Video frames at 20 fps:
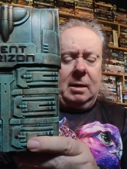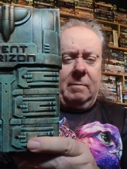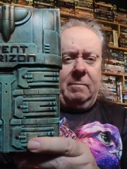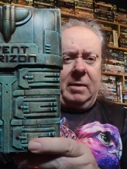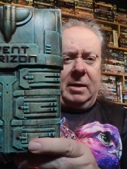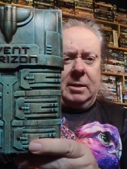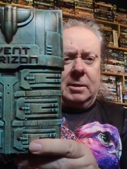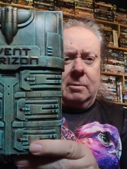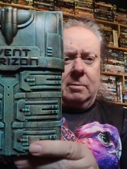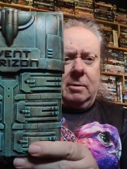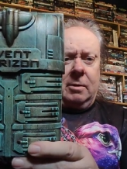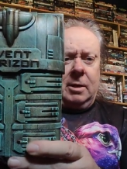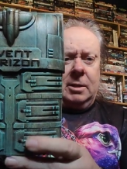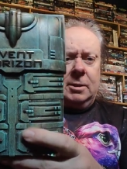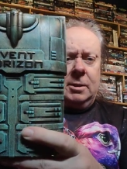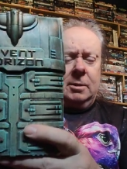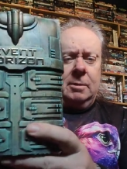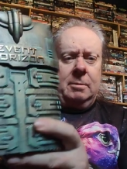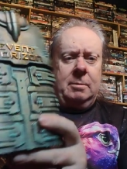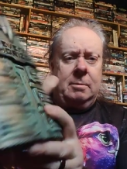Event
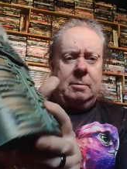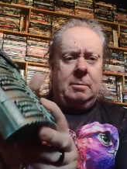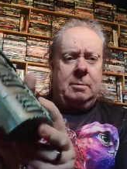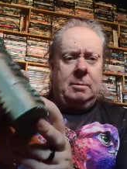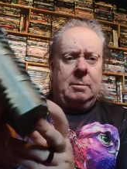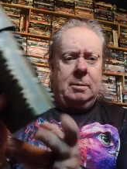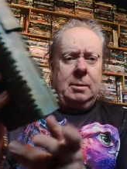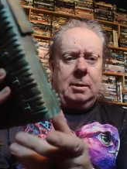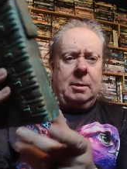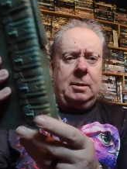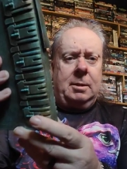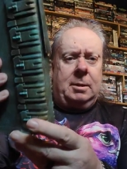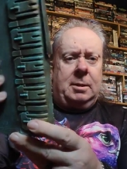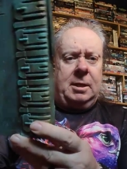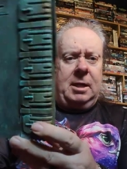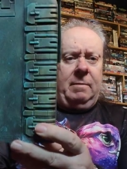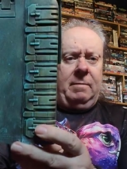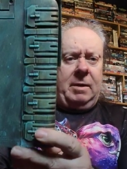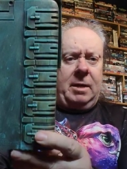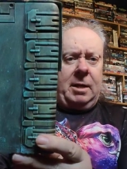Horizon
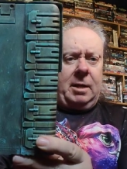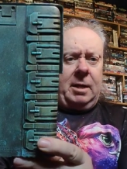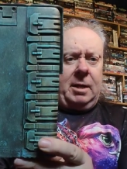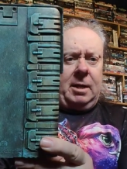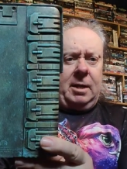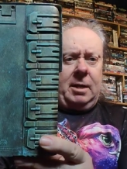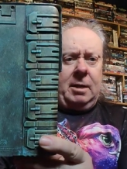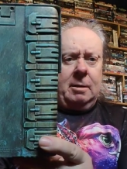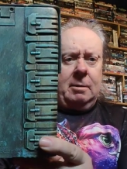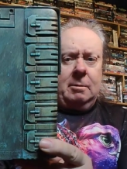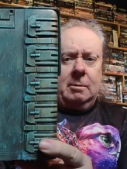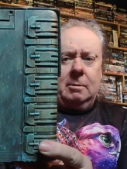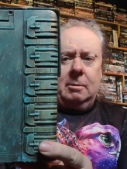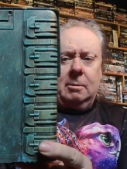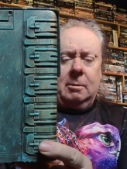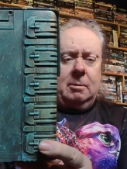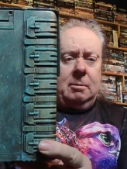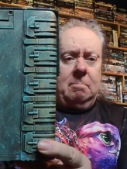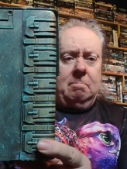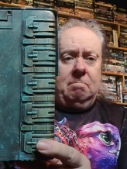DVD.
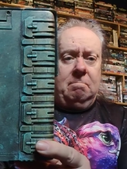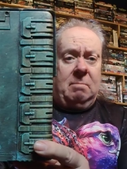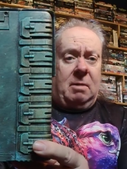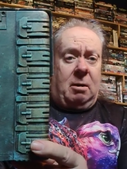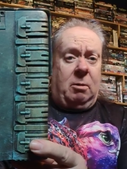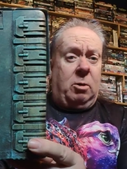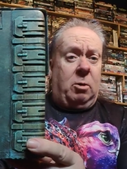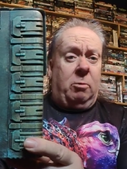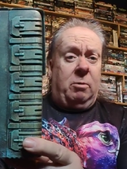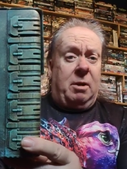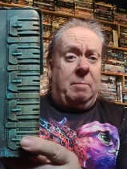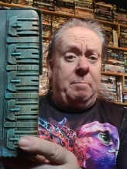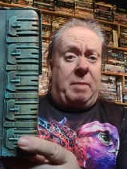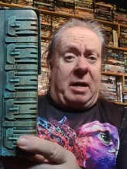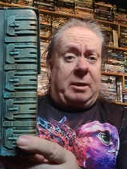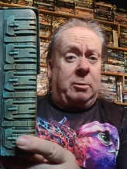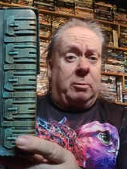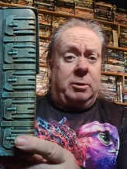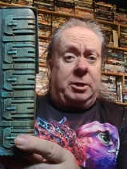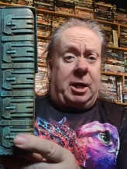I'm calling it
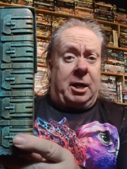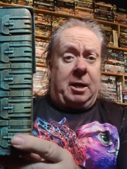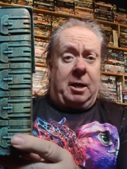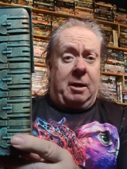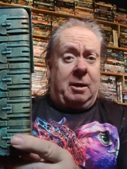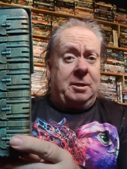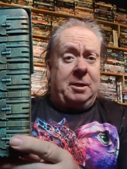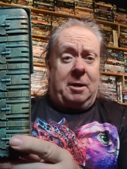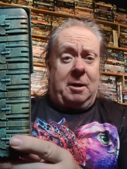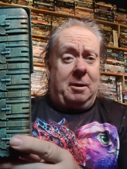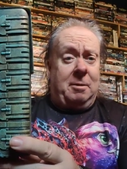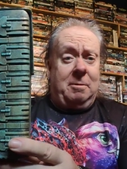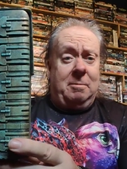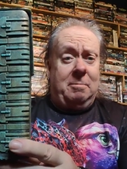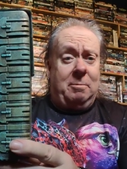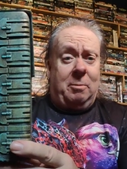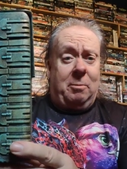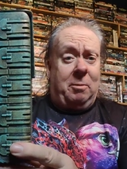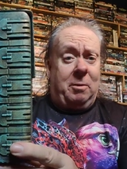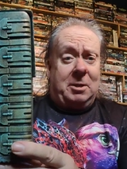Battle Jacket. I don't know
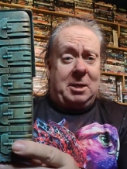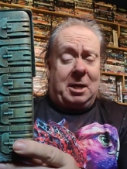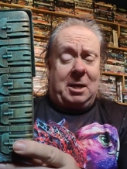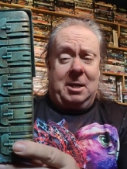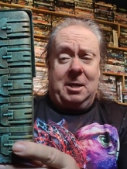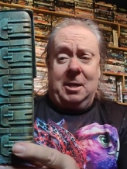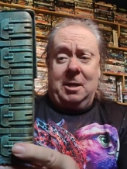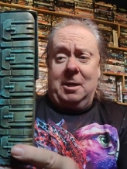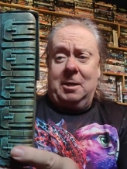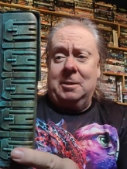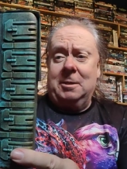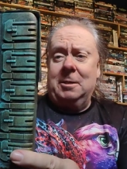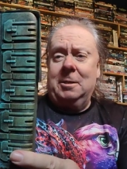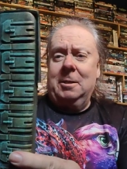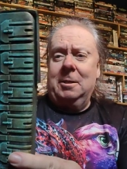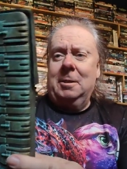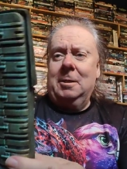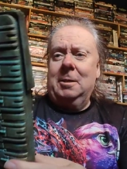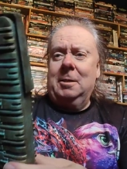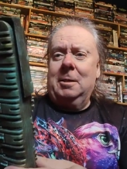what exactly it is.
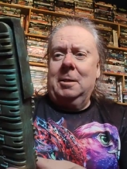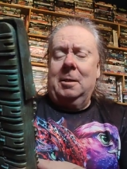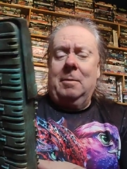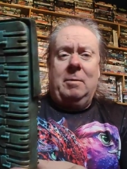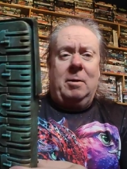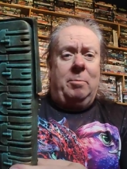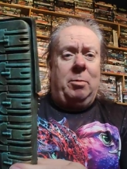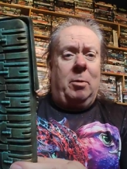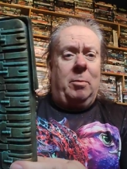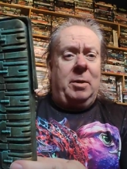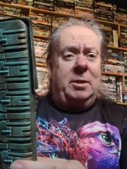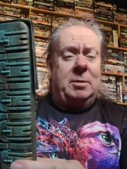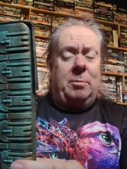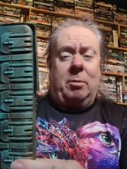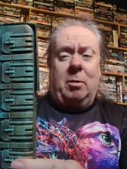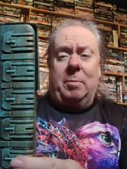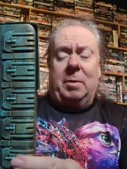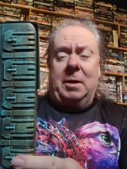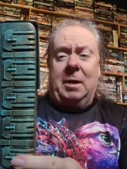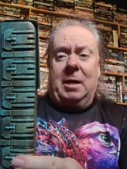There probably is a
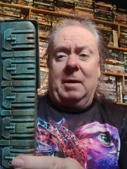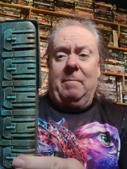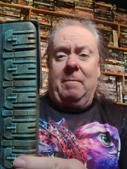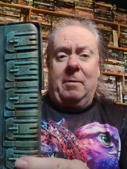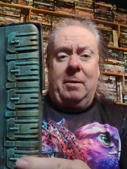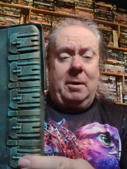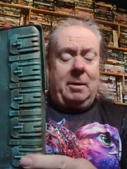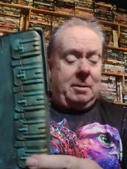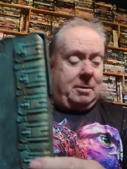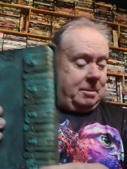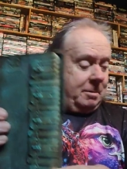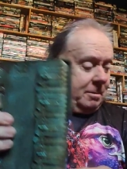proper name for it.